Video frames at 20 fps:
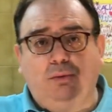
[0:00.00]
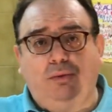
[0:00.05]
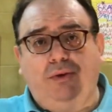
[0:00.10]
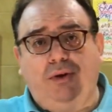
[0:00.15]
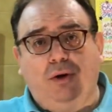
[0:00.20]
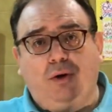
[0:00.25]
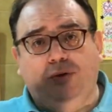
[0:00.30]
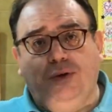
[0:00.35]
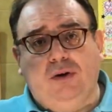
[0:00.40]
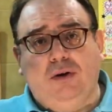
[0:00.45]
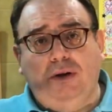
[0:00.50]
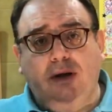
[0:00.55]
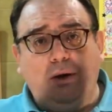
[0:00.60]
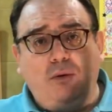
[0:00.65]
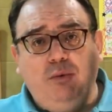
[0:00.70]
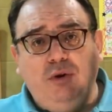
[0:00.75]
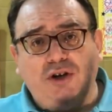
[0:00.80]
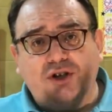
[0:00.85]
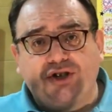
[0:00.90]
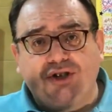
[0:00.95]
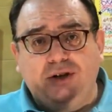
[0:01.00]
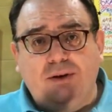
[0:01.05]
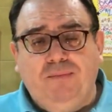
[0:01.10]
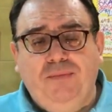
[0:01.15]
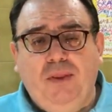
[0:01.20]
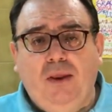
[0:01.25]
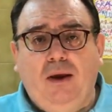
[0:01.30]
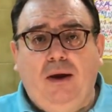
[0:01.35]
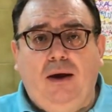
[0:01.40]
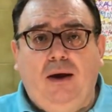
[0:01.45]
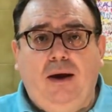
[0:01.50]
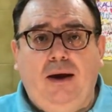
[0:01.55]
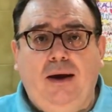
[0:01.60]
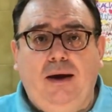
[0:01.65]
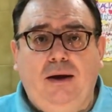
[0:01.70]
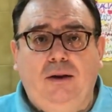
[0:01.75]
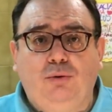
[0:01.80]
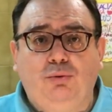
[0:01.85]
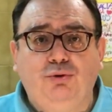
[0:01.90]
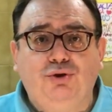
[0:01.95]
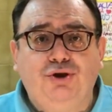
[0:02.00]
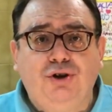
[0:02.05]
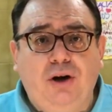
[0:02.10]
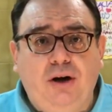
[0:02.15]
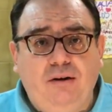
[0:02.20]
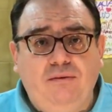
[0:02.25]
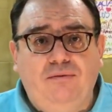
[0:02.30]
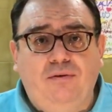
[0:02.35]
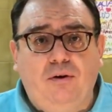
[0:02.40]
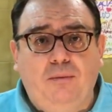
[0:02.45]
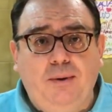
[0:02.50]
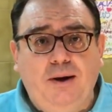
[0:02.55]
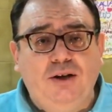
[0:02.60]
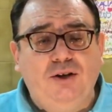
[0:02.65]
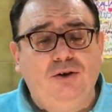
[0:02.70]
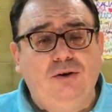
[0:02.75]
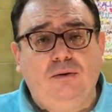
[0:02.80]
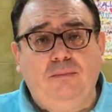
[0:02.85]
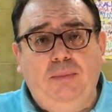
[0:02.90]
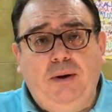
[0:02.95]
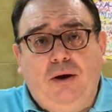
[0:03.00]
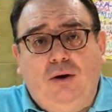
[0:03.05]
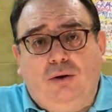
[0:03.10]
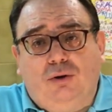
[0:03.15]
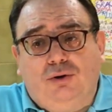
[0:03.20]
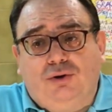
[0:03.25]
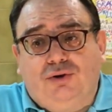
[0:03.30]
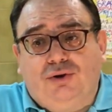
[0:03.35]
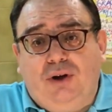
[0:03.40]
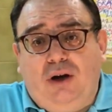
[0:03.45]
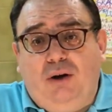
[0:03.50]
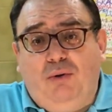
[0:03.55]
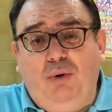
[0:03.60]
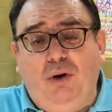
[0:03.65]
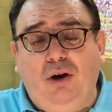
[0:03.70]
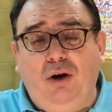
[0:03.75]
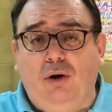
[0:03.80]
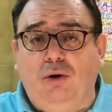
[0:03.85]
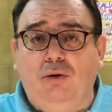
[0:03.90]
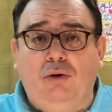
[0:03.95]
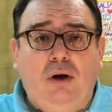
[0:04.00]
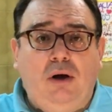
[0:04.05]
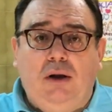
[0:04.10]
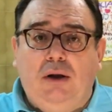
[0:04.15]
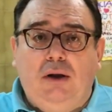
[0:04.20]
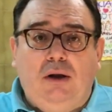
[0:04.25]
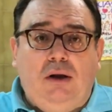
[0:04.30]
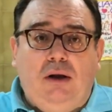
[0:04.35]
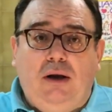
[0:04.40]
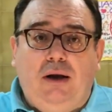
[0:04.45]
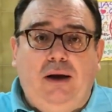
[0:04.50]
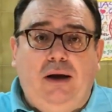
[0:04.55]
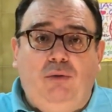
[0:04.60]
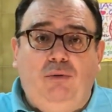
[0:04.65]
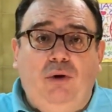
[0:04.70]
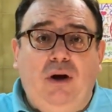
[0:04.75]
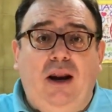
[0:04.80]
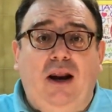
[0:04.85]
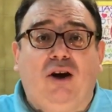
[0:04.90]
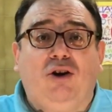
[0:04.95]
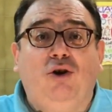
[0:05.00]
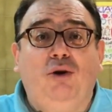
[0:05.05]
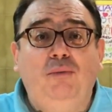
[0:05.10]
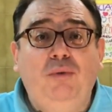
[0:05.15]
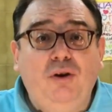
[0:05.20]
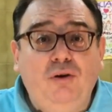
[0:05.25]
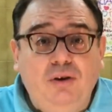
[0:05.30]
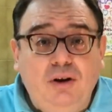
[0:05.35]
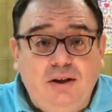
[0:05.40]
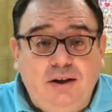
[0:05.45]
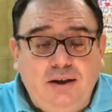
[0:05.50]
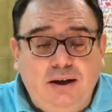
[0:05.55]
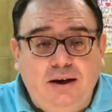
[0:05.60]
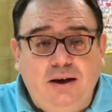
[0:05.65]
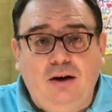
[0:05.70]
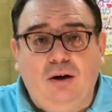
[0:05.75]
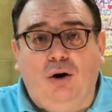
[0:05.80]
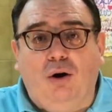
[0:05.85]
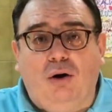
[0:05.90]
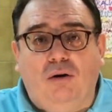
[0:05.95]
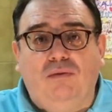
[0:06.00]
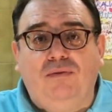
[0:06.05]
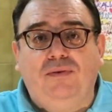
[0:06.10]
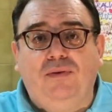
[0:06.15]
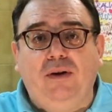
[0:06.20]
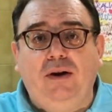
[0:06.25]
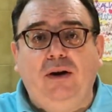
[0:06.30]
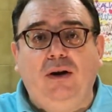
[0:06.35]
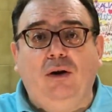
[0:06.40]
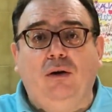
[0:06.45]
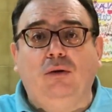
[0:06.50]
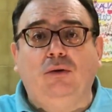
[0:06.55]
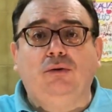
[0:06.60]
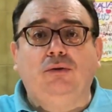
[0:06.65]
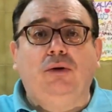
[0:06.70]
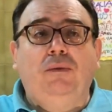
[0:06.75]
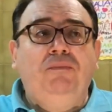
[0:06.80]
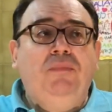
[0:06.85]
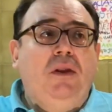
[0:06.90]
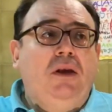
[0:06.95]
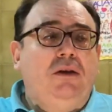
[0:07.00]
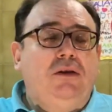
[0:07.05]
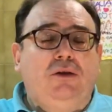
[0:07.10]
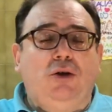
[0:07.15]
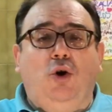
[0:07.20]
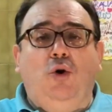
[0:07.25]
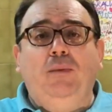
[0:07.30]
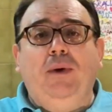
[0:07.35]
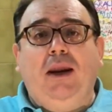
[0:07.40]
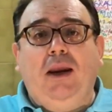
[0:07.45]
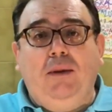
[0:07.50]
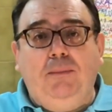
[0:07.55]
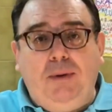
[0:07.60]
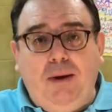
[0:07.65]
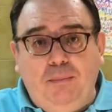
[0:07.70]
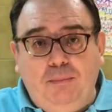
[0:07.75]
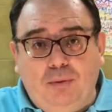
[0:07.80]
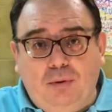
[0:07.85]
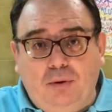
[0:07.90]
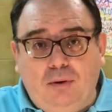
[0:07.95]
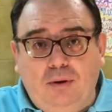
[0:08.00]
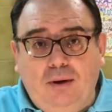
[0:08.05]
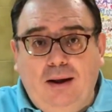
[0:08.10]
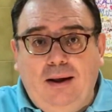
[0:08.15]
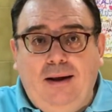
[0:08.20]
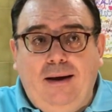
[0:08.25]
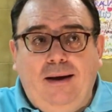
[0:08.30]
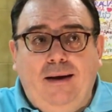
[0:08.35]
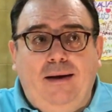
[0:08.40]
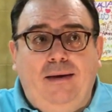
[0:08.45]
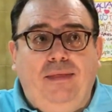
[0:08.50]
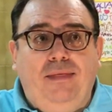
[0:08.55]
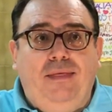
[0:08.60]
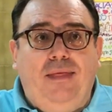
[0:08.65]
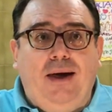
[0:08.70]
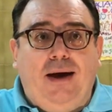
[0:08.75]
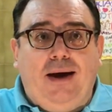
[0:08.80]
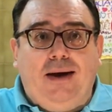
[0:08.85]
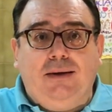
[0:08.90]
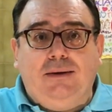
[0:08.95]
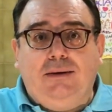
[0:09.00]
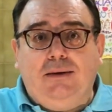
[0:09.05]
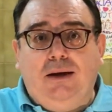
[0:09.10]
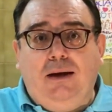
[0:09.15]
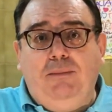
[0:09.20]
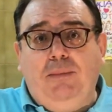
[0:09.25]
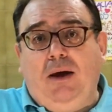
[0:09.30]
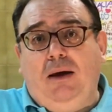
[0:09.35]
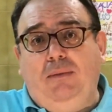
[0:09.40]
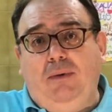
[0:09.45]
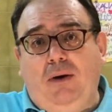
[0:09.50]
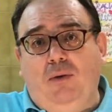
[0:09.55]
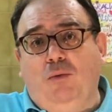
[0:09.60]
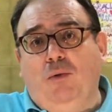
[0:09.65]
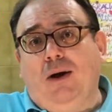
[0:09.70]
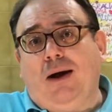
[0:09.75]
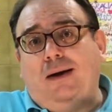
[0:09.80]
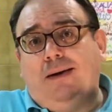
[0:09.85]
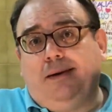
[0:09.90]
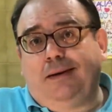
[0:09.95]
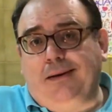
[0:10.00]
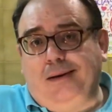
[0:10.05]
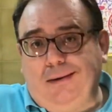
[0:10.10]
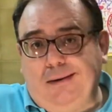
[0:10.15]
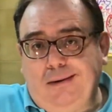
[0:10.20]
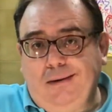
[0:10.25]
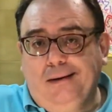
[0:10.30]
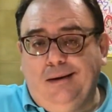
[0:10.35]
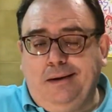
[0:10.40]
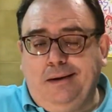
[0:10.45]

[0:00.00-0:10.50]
to the other language to share information, because we know we are a community of know so many people that maybe one